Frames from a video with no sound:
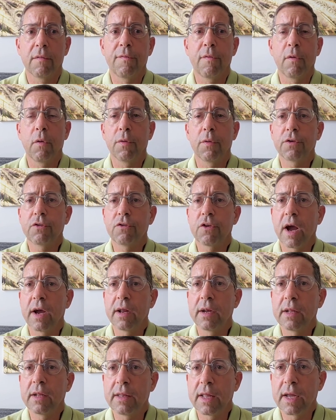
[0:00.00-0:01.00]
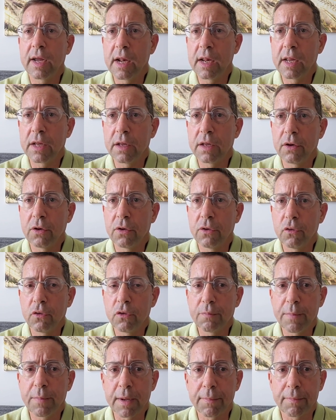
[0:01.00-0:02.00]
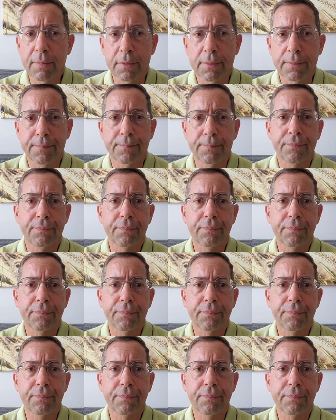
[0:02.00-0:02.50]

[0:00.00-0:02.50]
for the China Daily newspaper.